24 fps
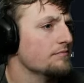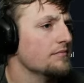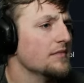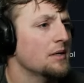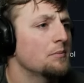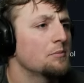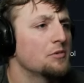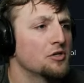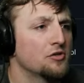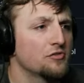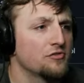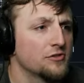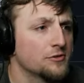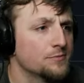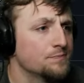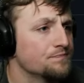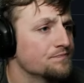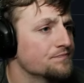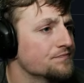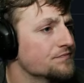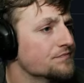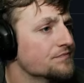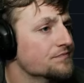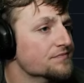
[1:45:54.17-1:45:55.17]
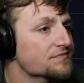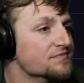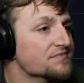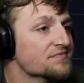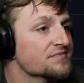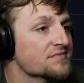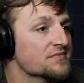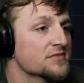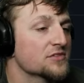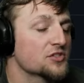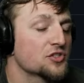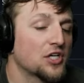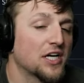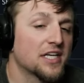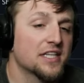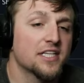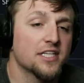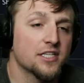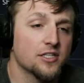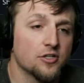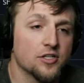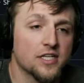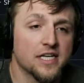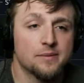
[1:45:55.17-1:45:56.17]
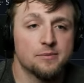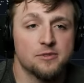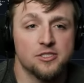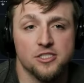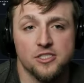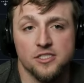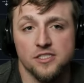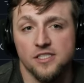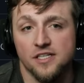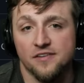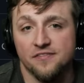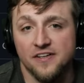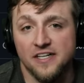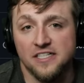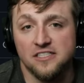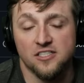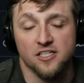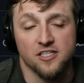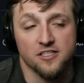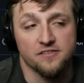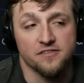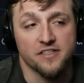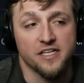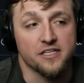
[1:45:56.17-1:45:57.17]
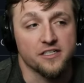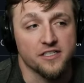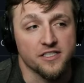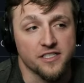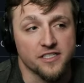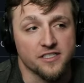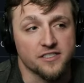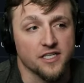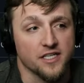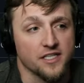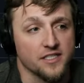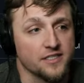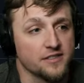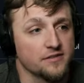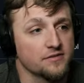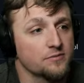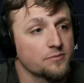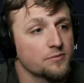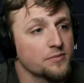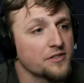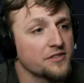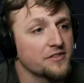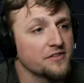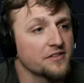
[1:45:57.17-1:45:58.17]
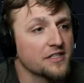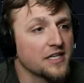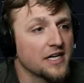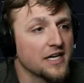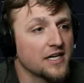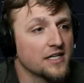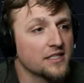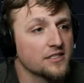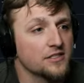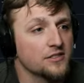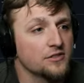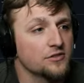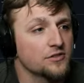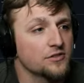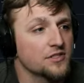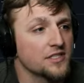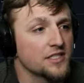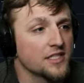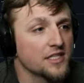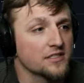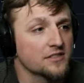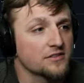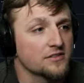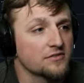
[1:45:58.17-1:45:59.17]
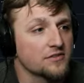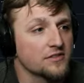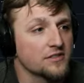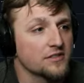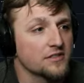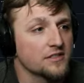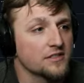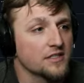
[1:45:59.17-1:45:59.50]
Beautiful. So I think OCaml effects are very exciting. Do you not use TS for